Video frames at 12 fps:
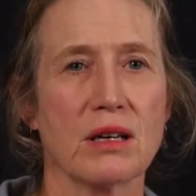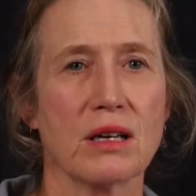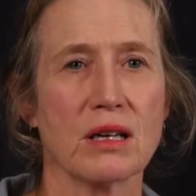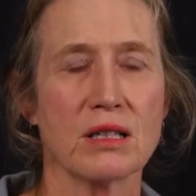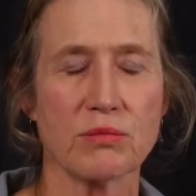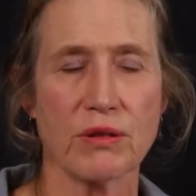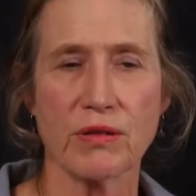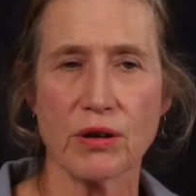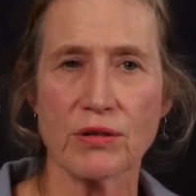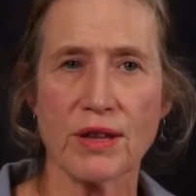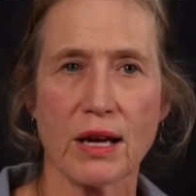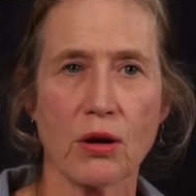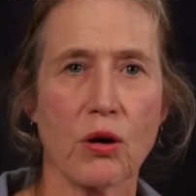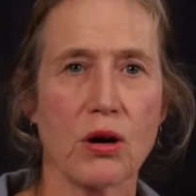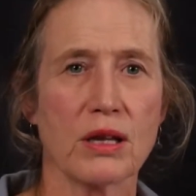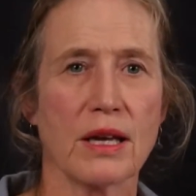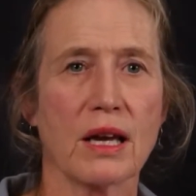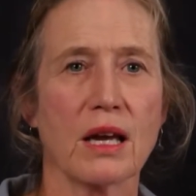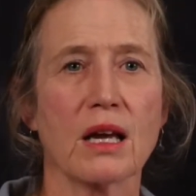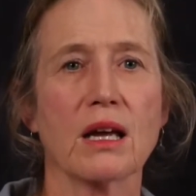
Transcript: Because we've heard that calling.